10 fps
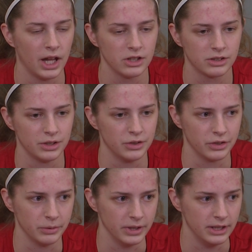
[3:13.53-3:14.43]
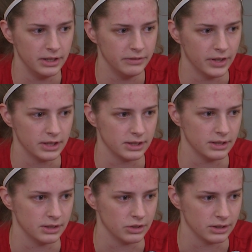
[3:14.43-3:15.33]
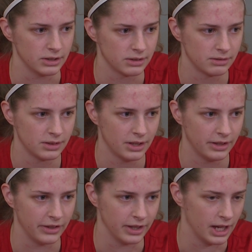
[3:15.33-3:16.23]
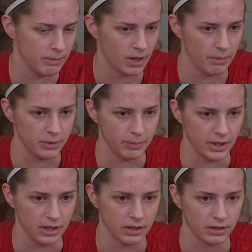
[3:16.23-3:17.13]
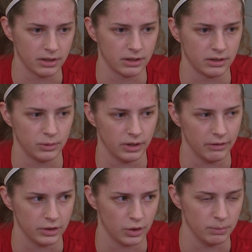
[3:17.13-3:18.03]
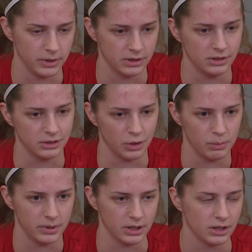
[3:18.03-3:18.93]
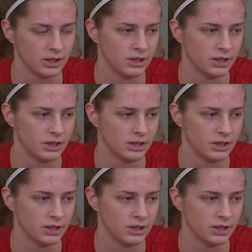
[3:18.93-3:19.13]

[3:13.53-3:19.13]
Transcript: I just usually read defenses and just let the game come to me. Whatever's open is open.